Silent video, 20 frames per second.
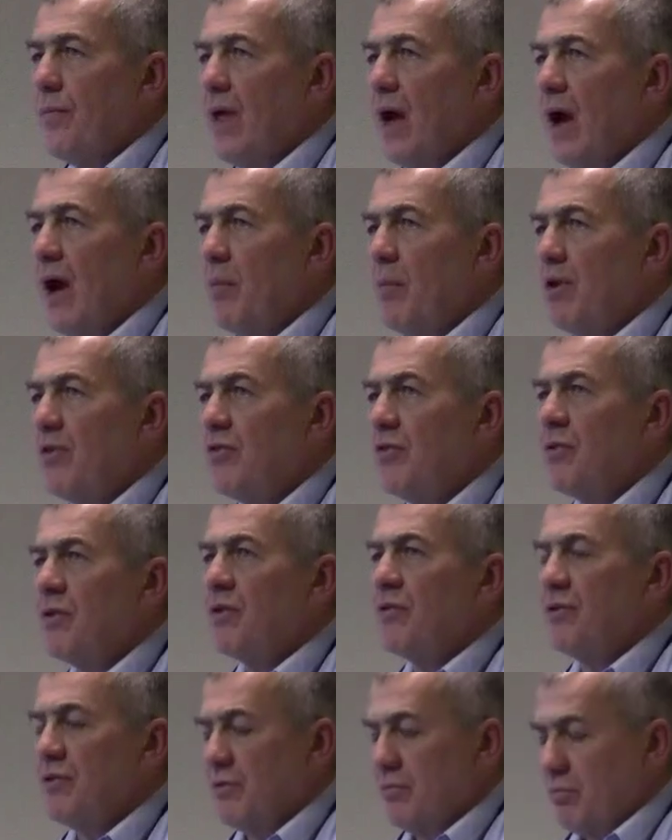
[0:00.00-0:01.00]
And how much of
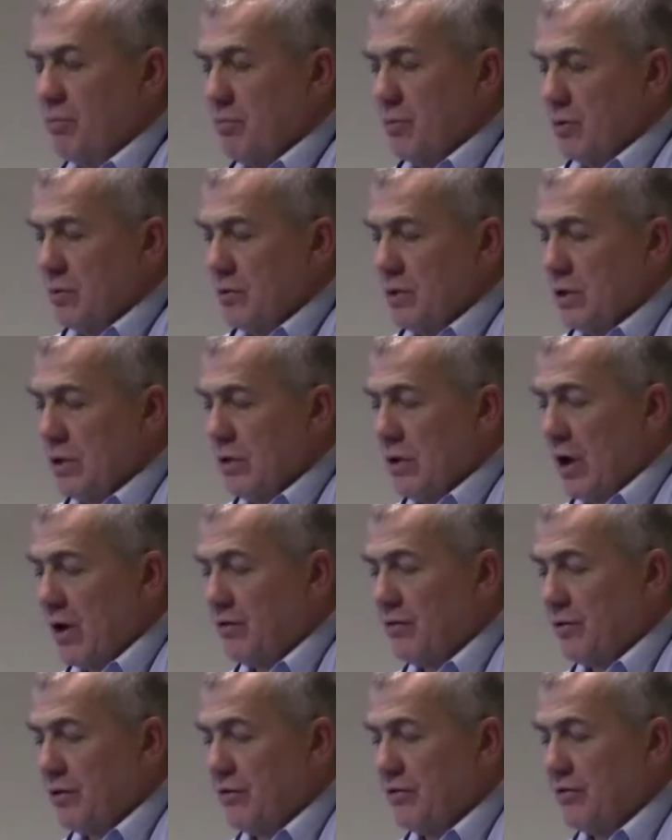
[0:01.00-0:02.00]
this do you
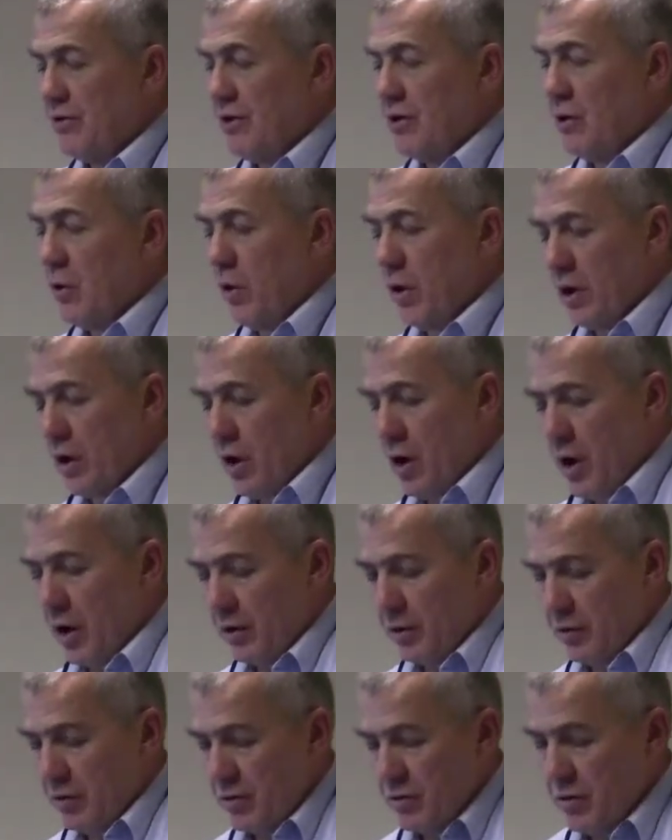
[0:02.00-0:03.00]
actually see going
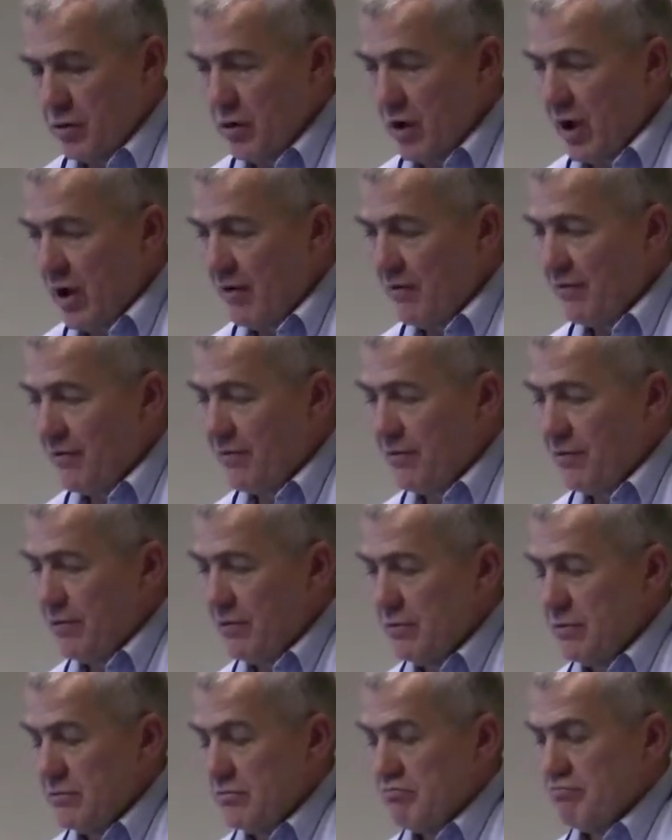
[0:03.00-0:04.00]
on? Do you have
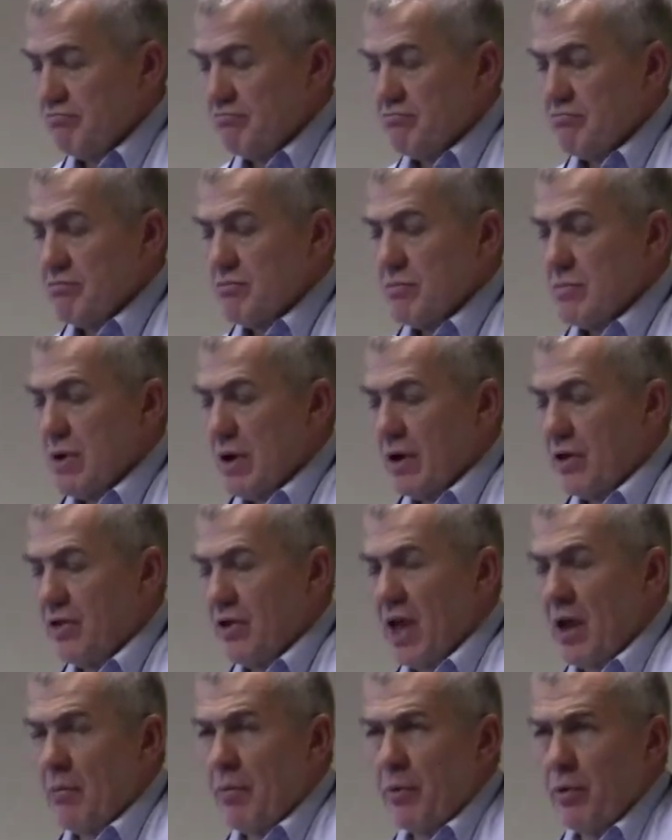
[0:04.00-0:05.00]

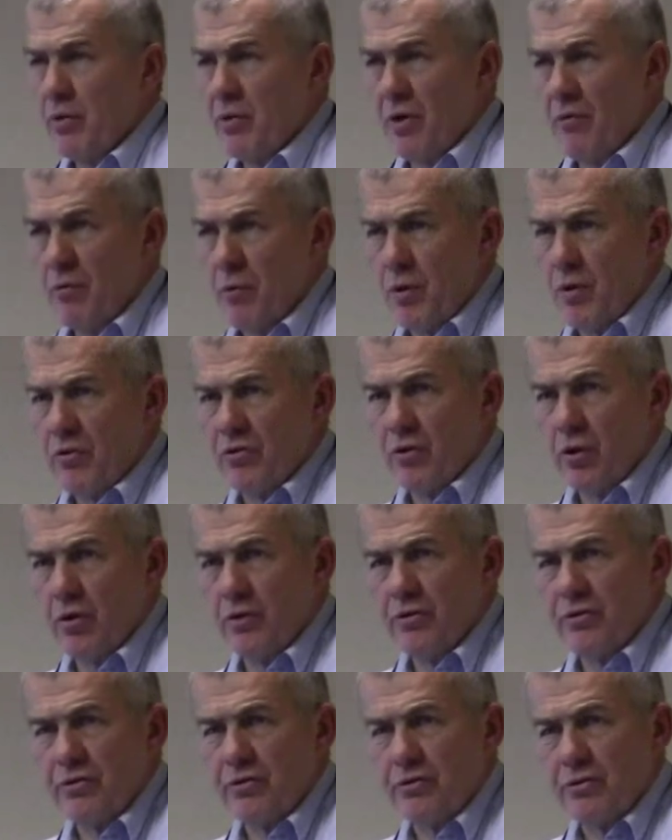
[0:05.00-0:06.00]
examples of
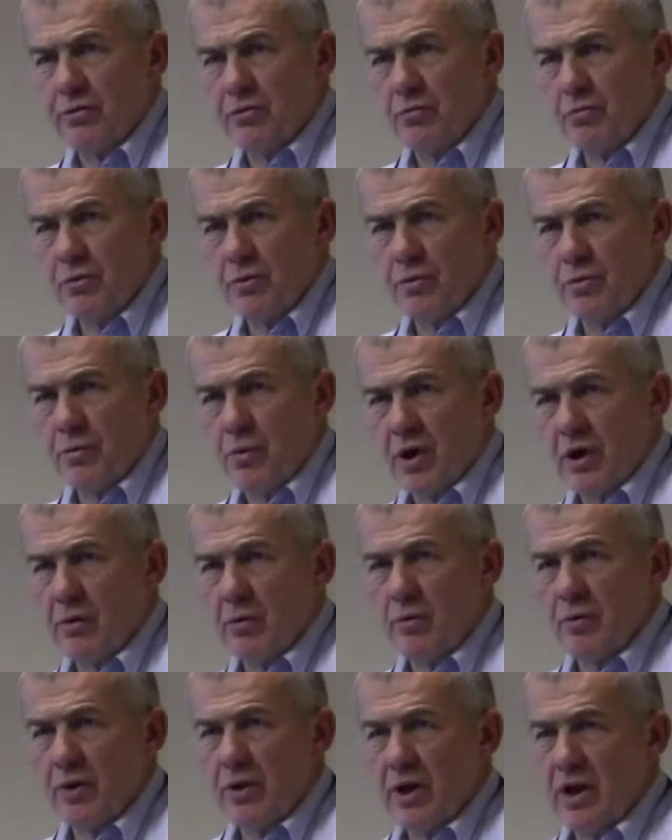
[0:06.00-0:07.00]
results with
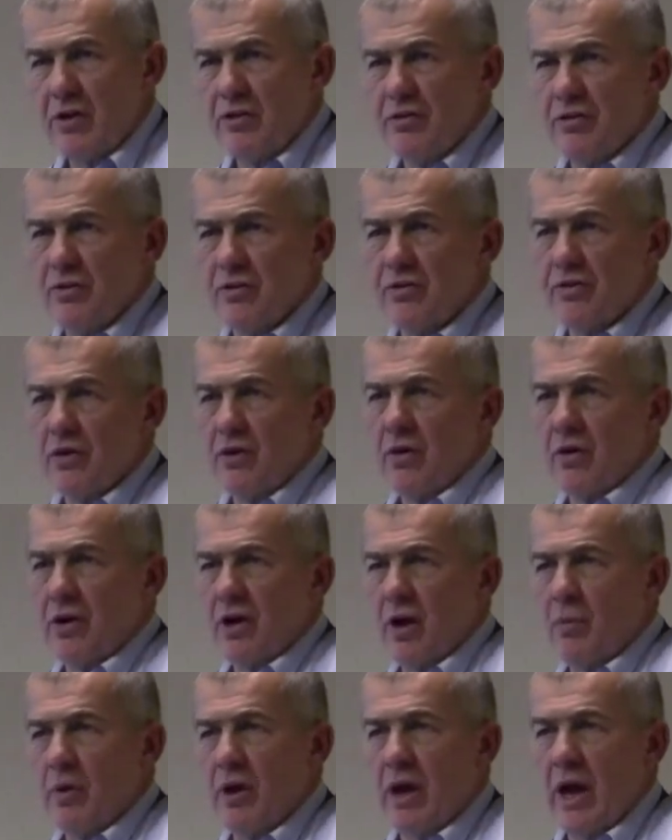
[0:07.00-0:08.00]
recommendations that are
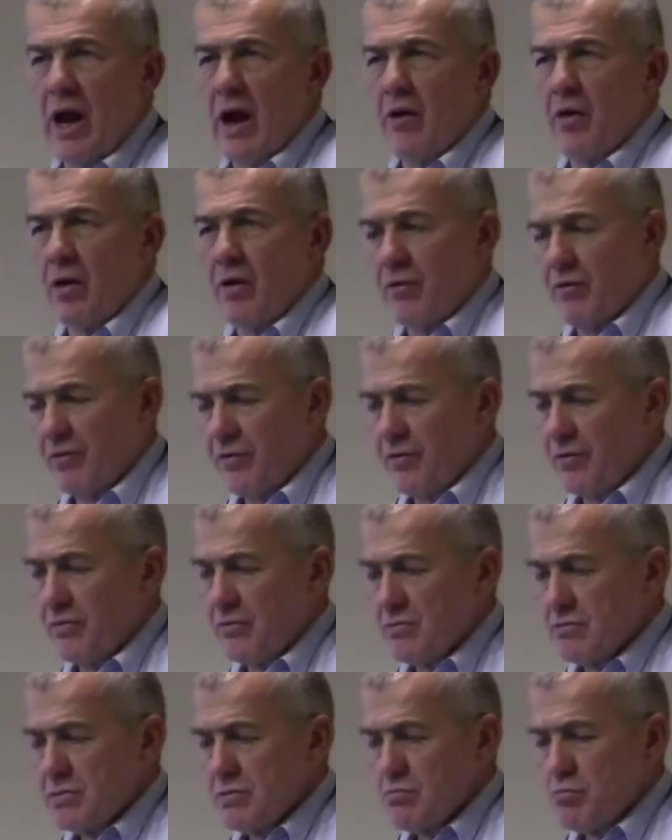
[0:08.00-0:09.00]
coming out of
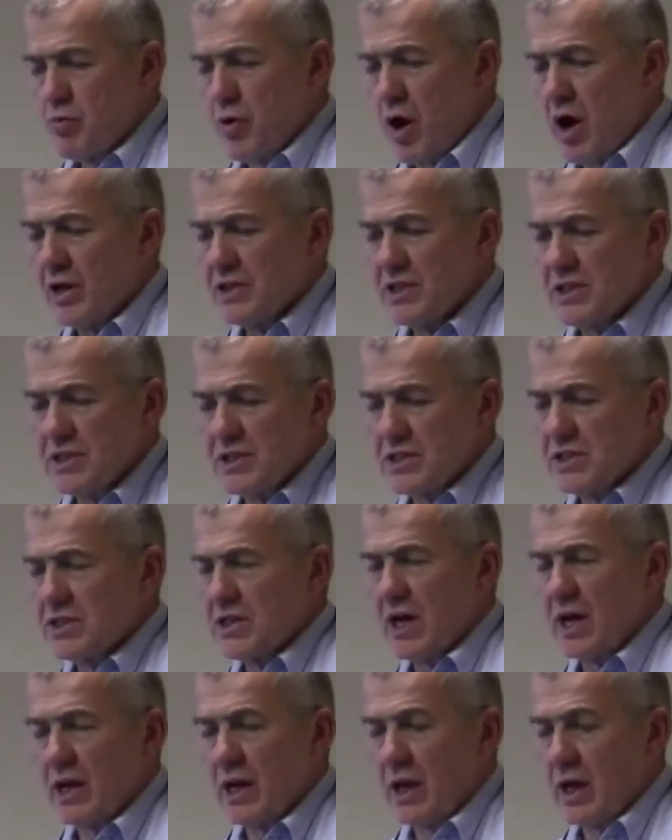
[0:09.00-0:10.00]

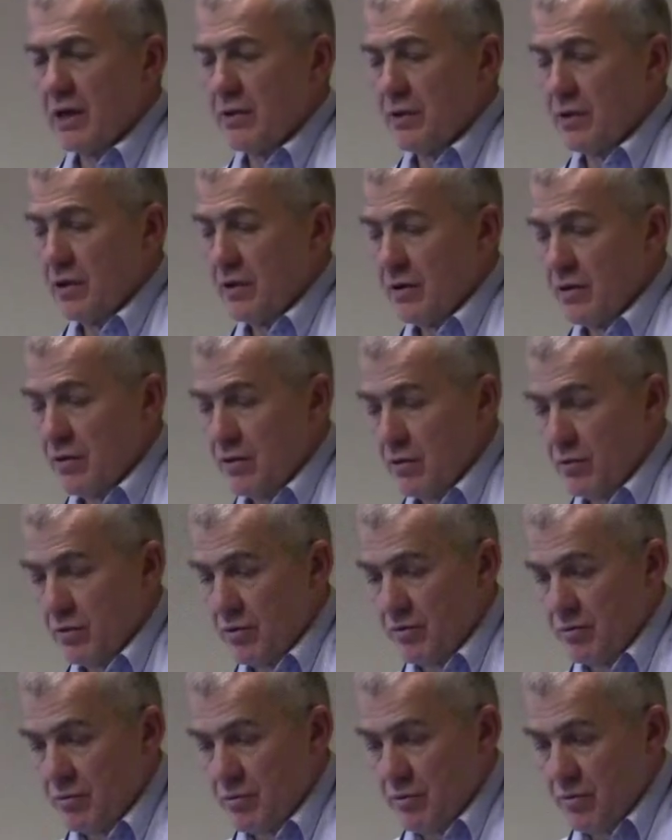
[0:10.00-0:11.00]
processes kind of like these that
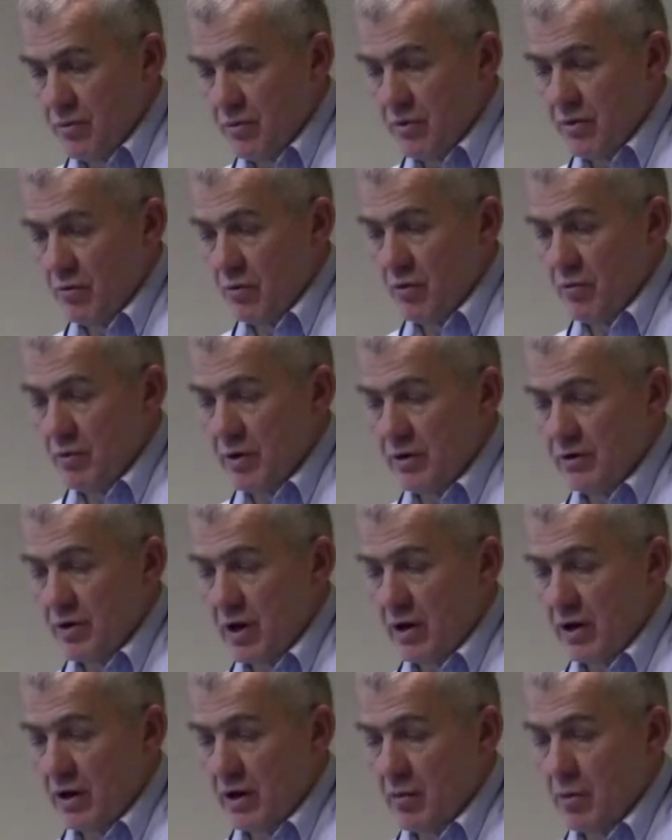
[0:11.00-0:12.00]
we've, that we've been
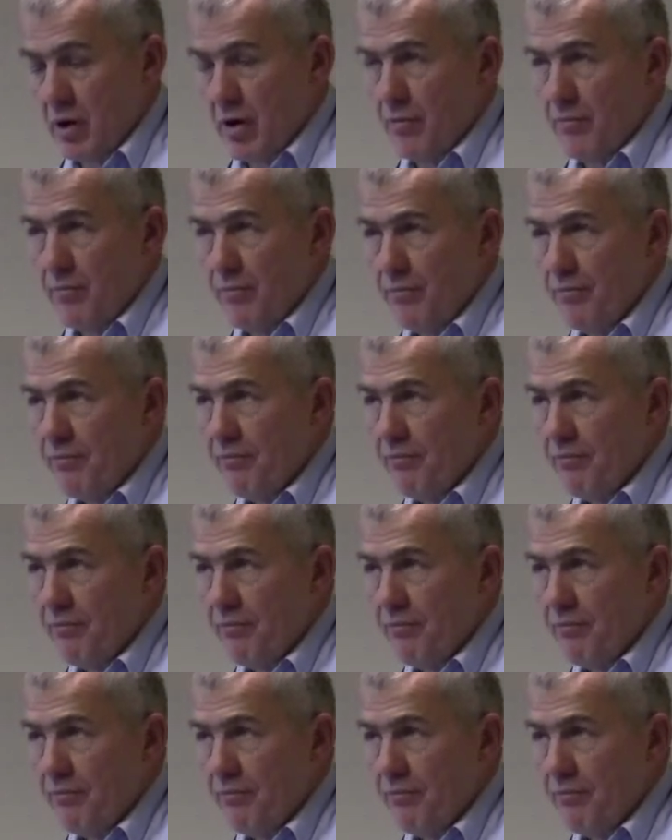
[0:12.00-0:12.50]
talking about?